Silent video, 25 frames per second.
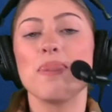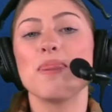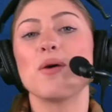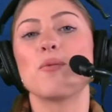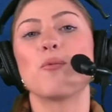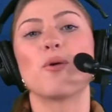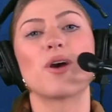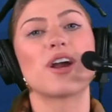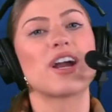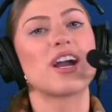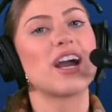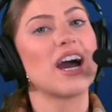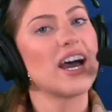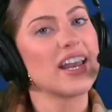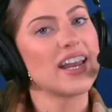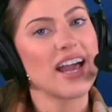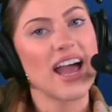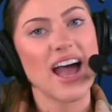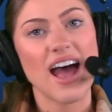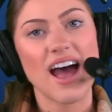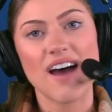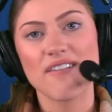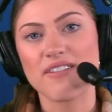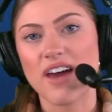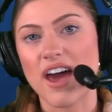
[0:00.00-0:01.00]
We're going to
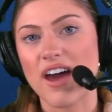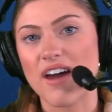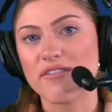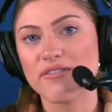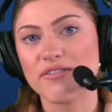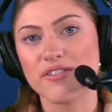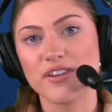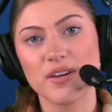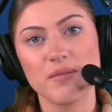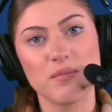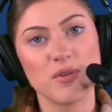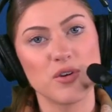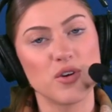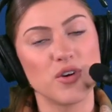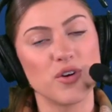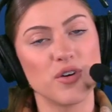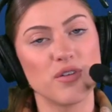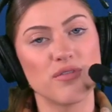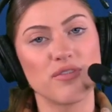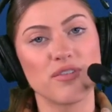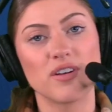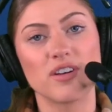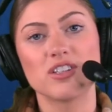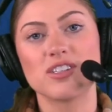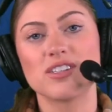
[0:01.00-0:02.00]
have every
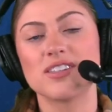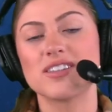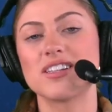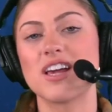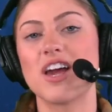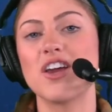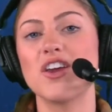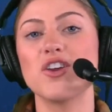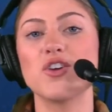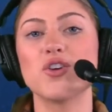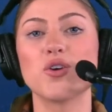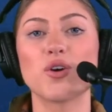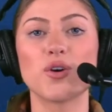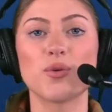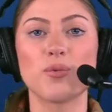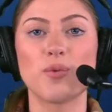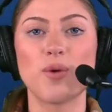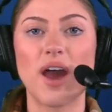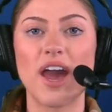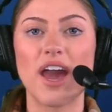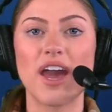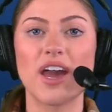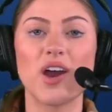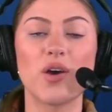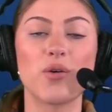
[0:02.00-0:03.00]
move sent your
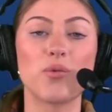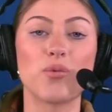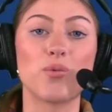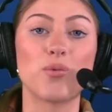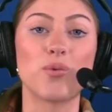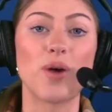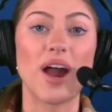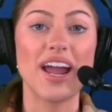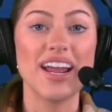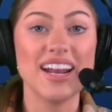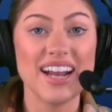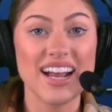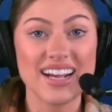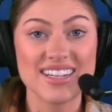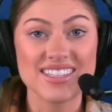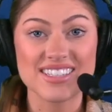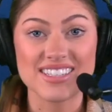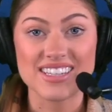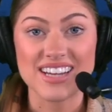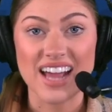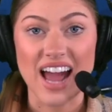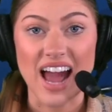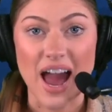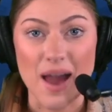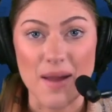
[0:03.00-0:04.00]
way right as
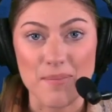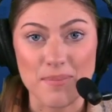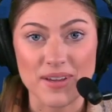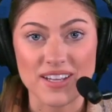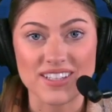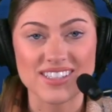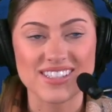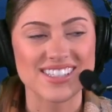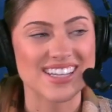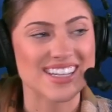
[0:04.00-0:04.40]
it happens.